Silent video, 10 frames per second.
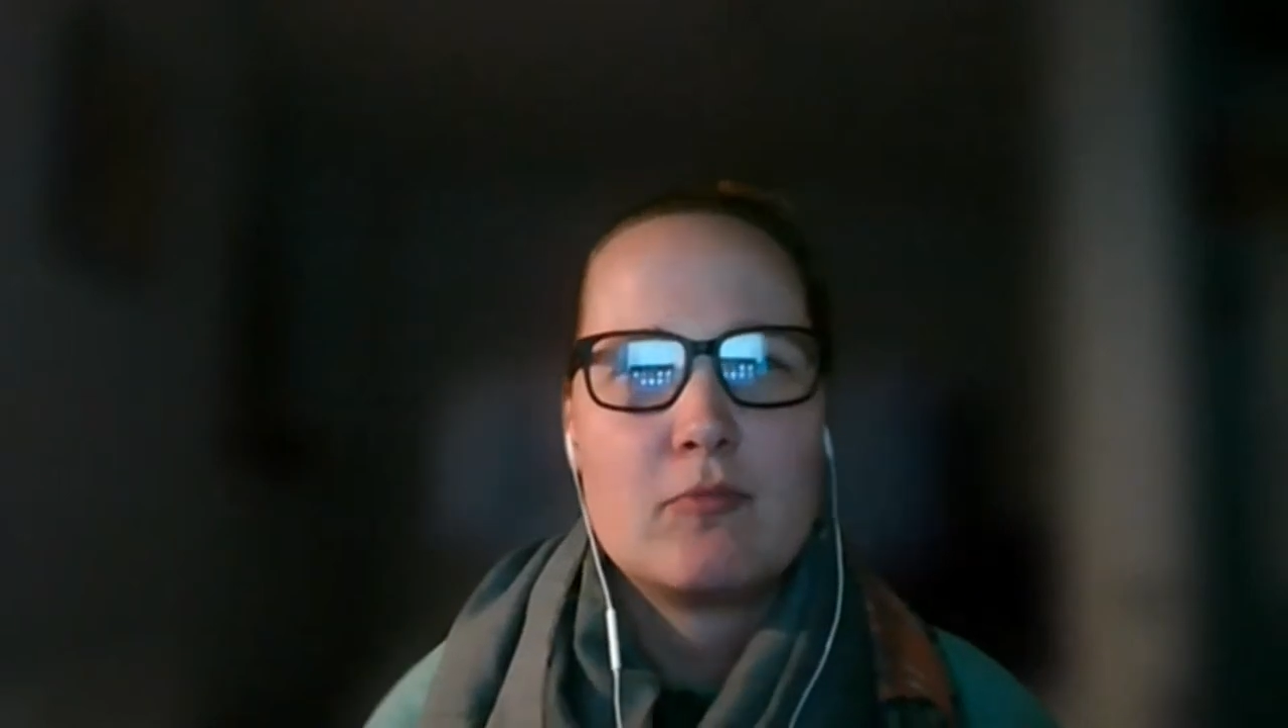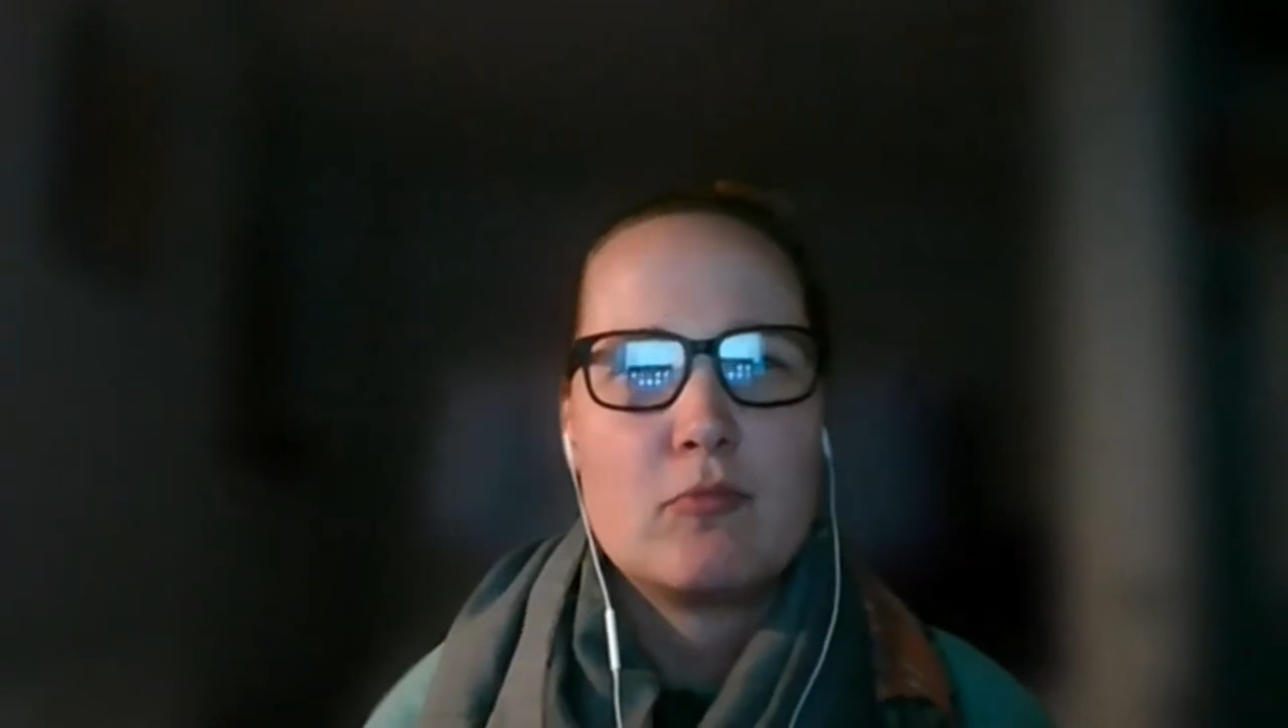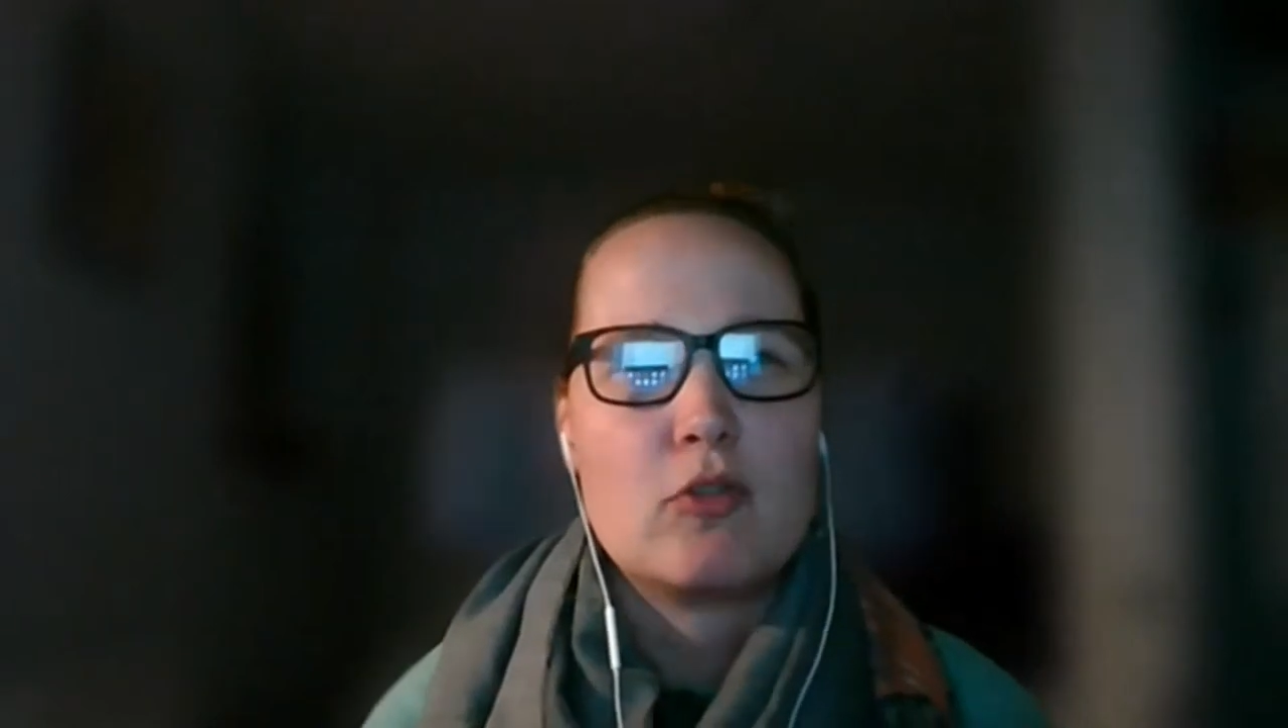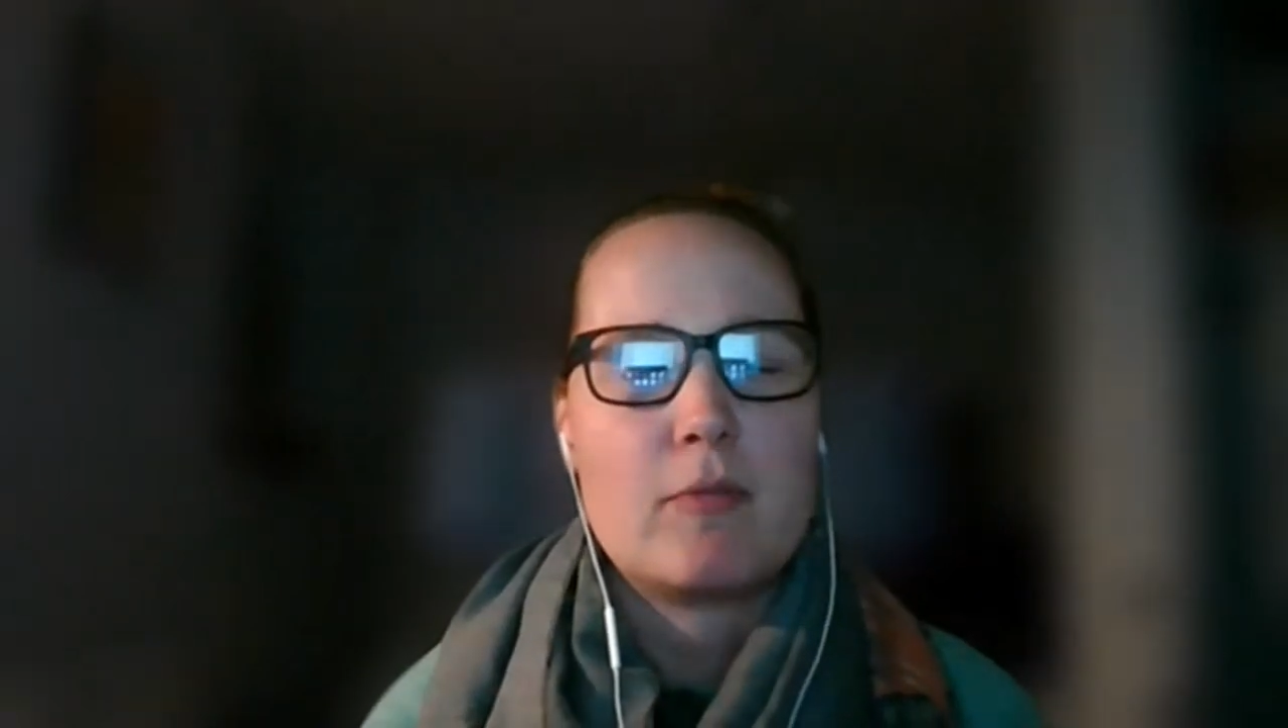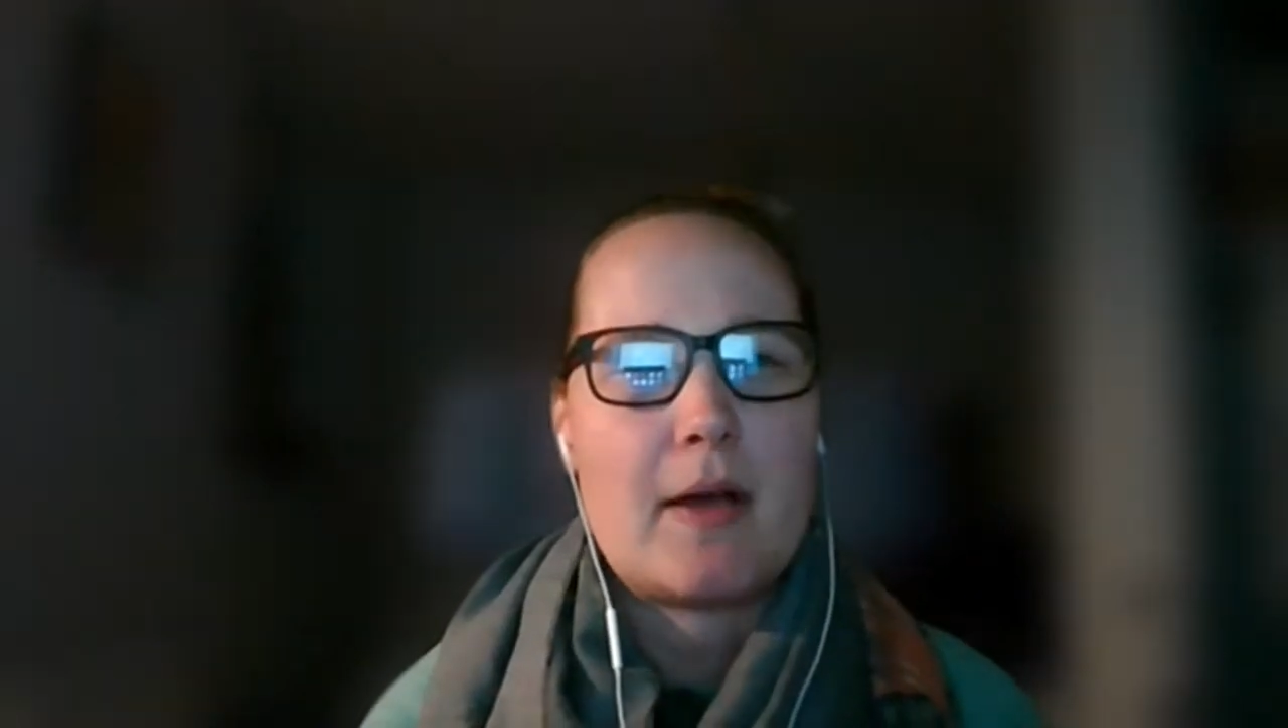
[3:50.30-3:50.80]

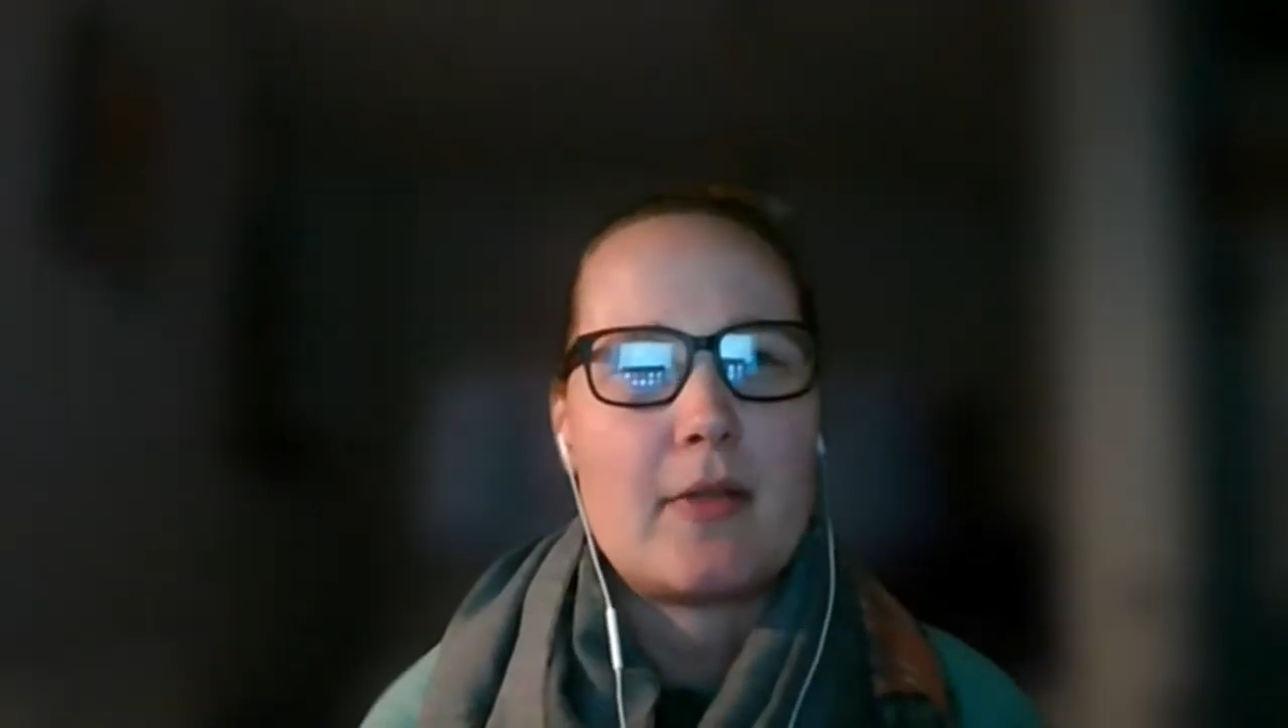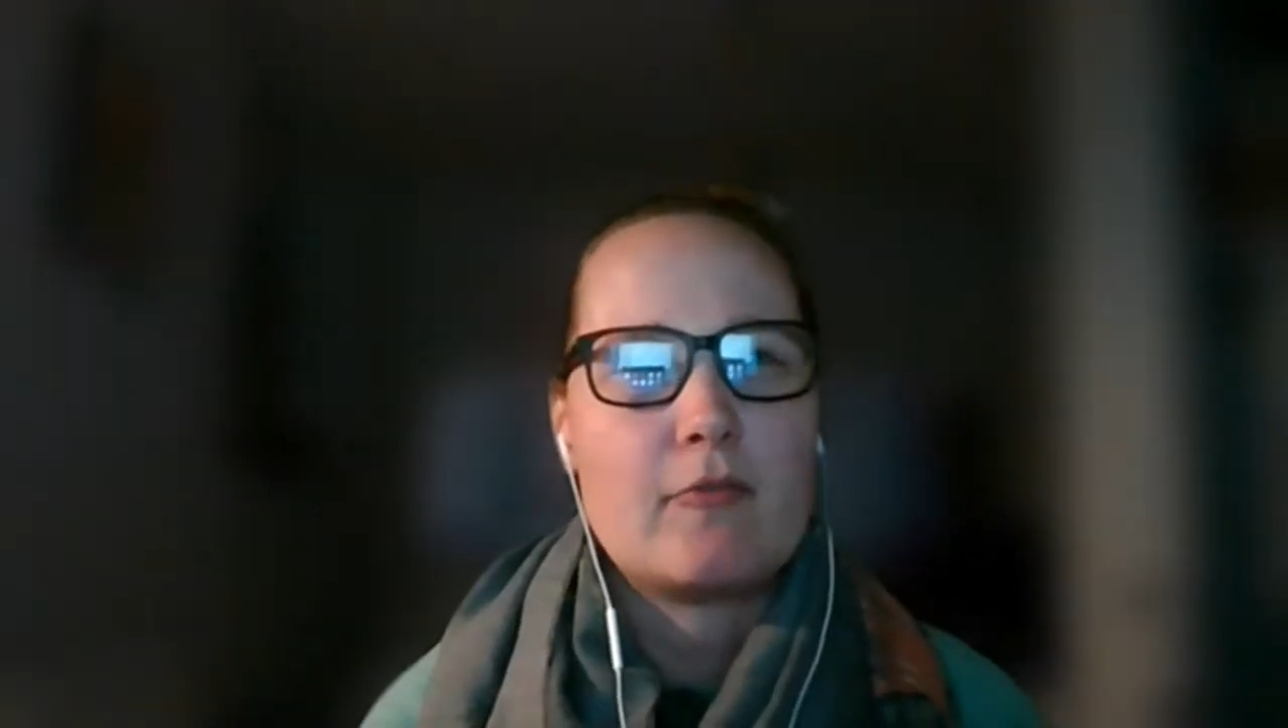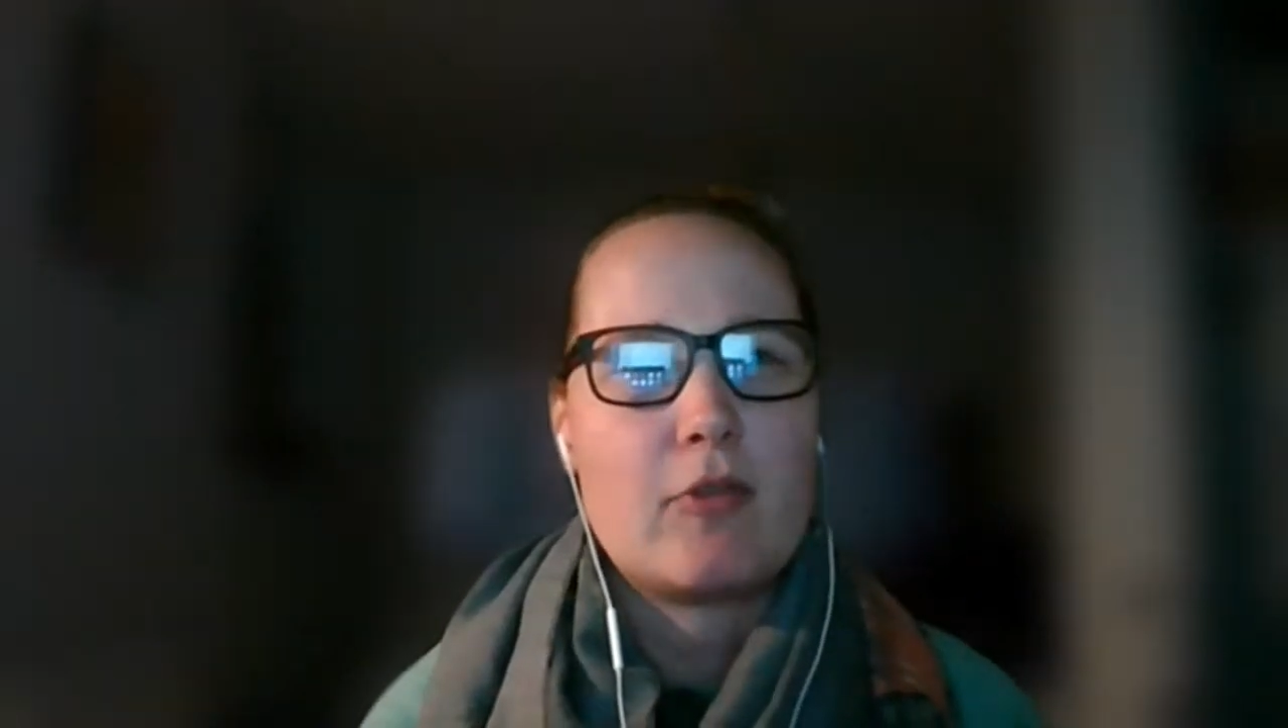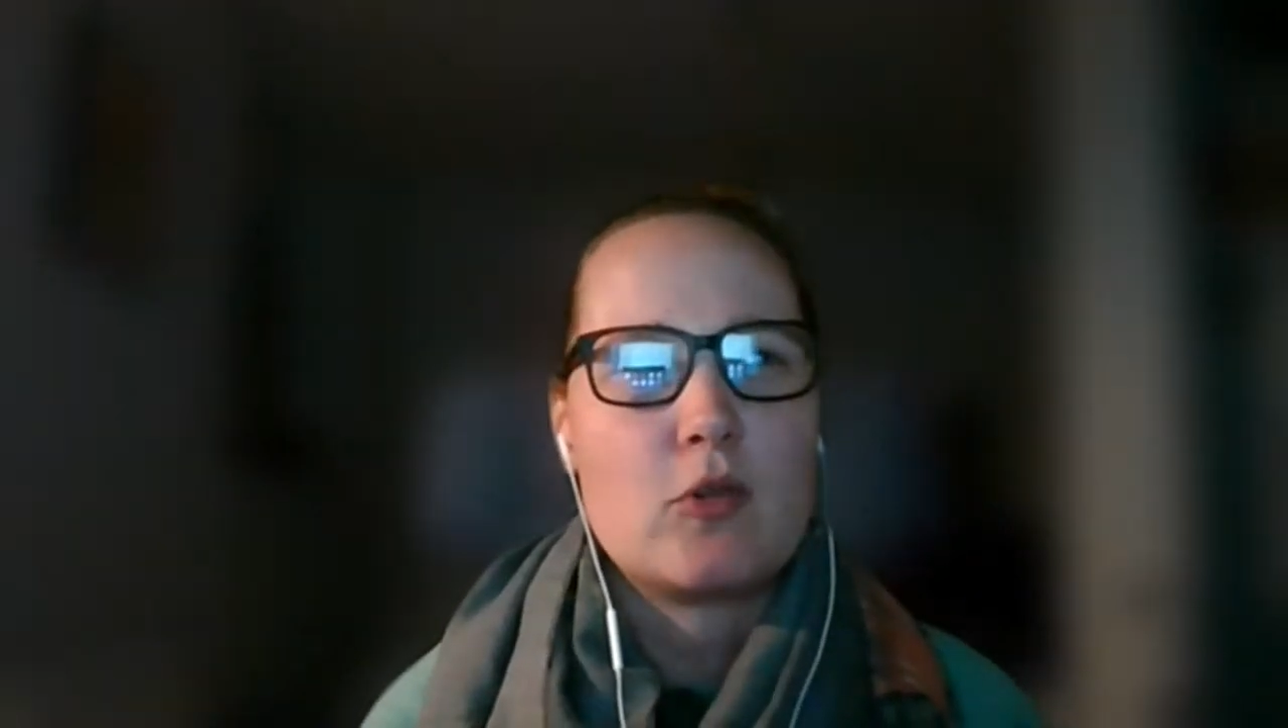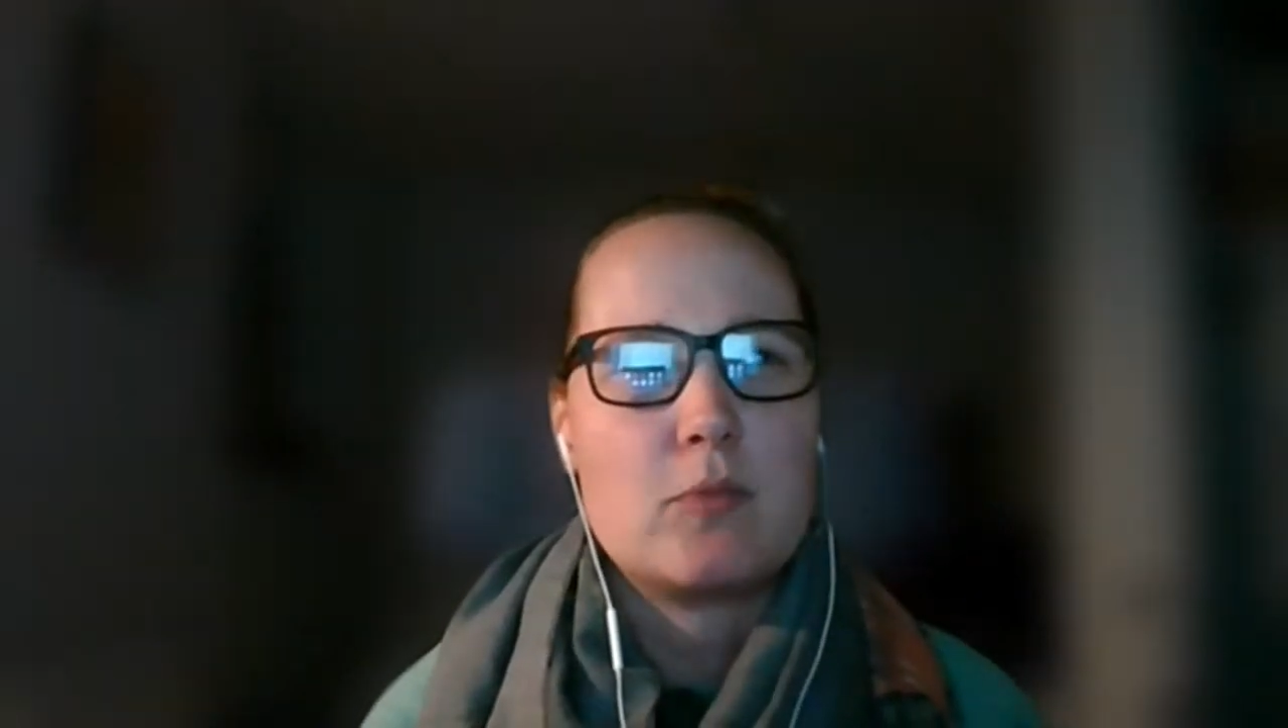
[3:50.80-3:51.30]
more about the
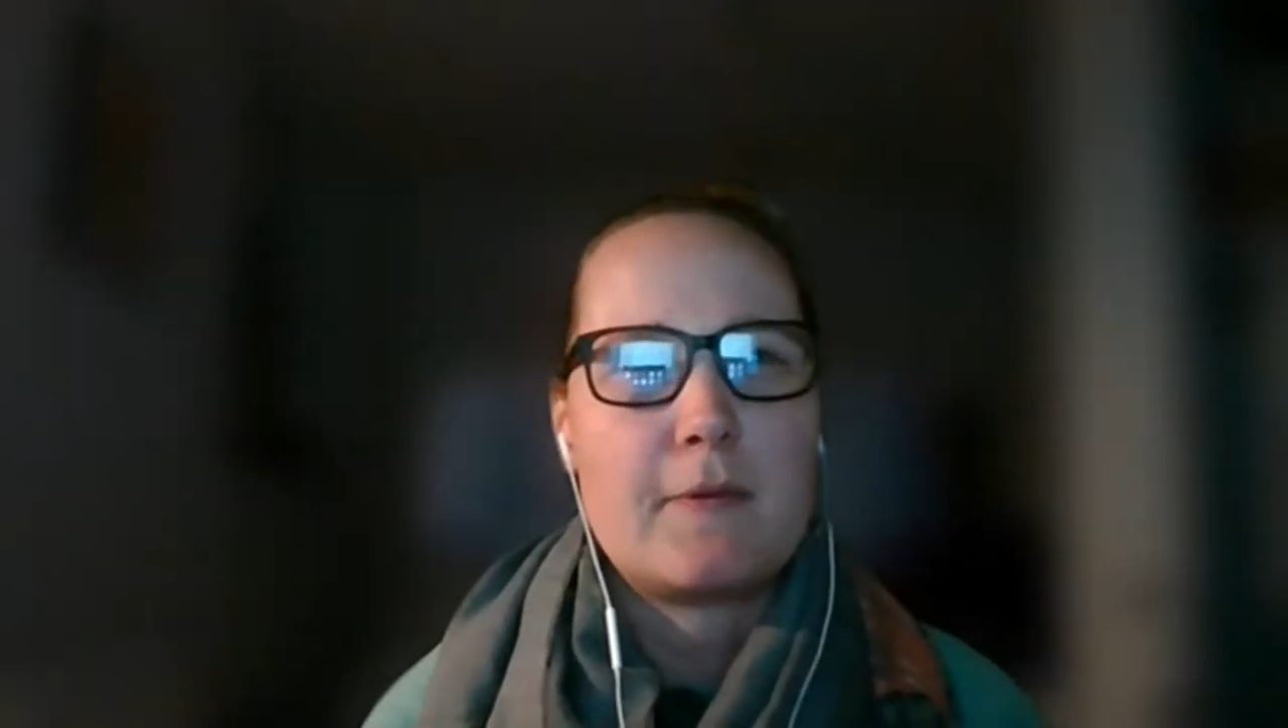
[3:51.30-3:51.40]
role